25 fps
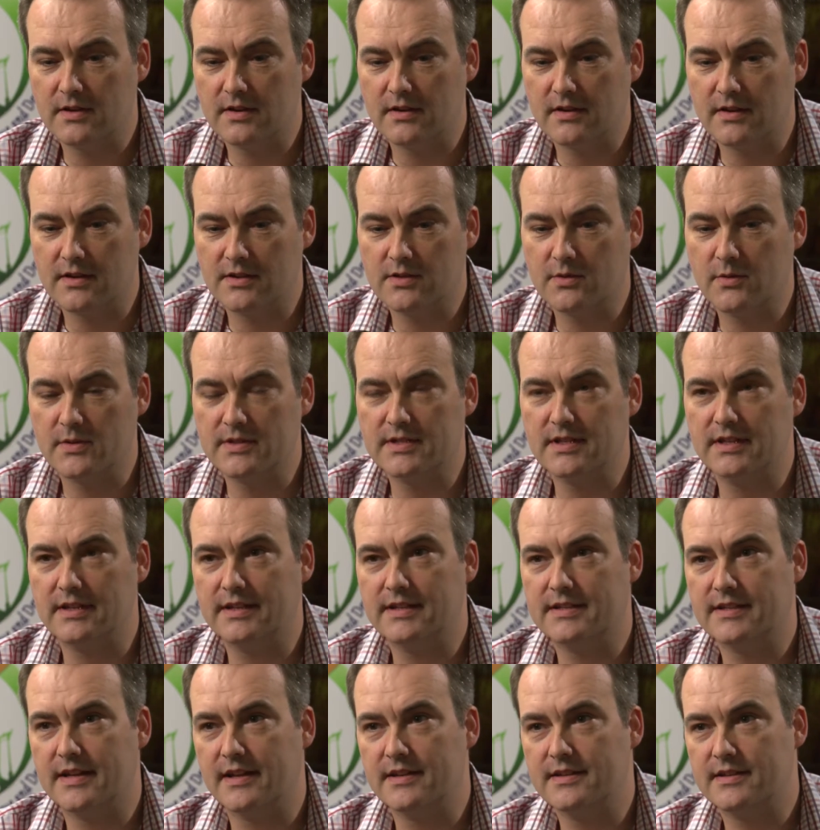exquisitely
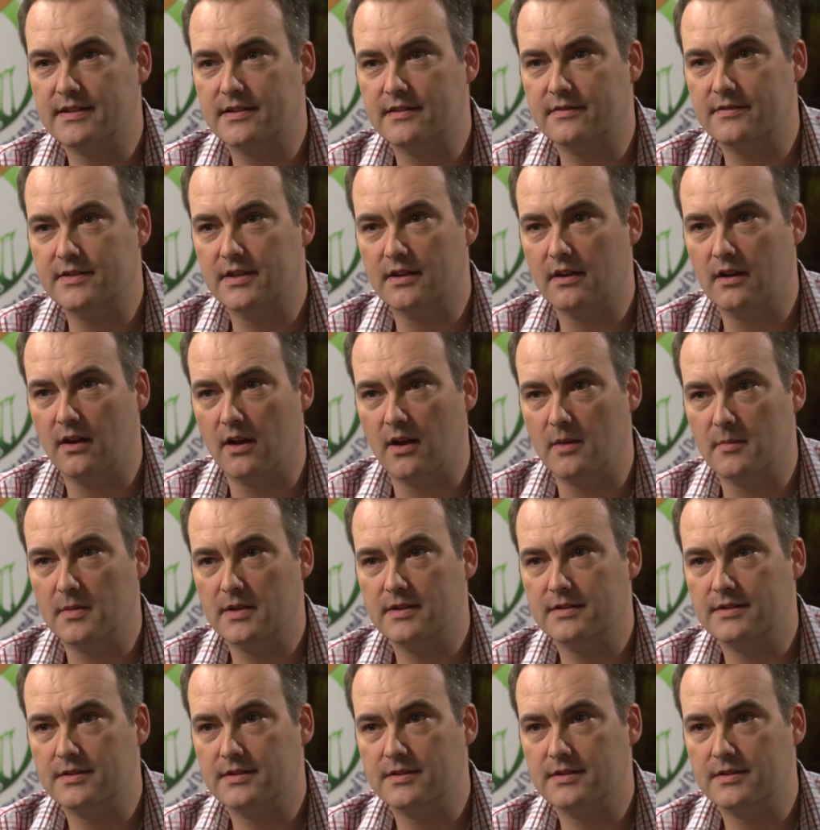sensitive to climate,